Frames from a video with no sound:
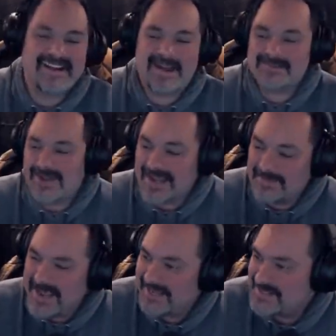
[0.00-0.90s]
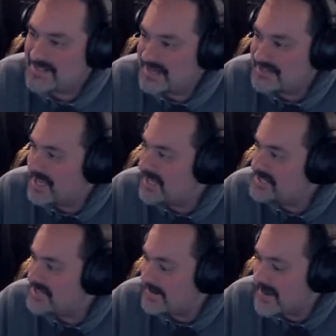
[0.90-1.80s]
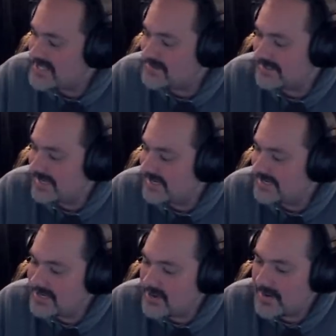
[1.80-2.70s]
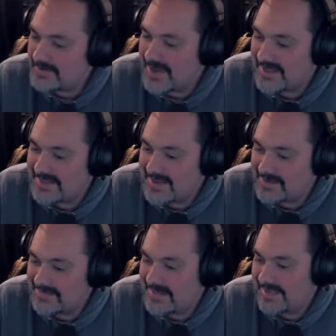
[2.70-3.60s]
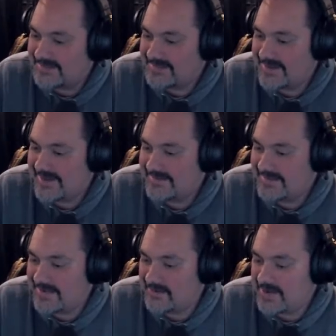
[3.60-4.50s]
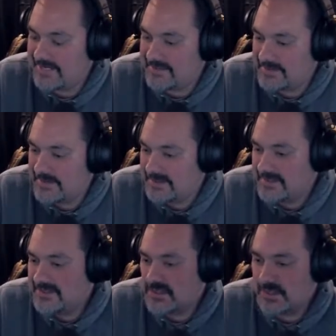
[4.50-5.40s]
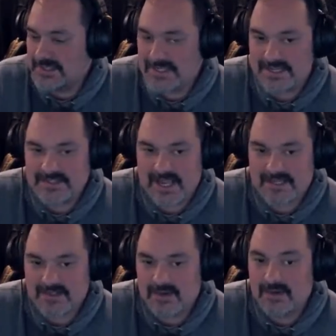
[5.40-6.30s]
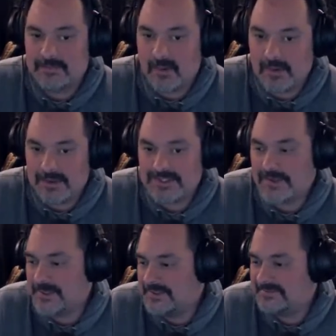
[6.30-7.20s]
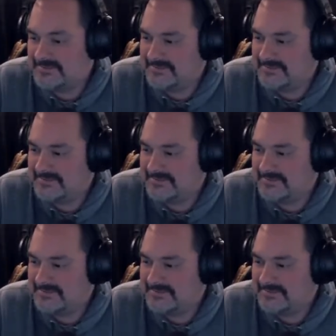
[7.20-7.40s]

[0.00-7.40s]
I'm trying to make it as entertaining as I possibly can. I know I'm not that that uh, that great. Jordan says yes. Are you bored, Jordan?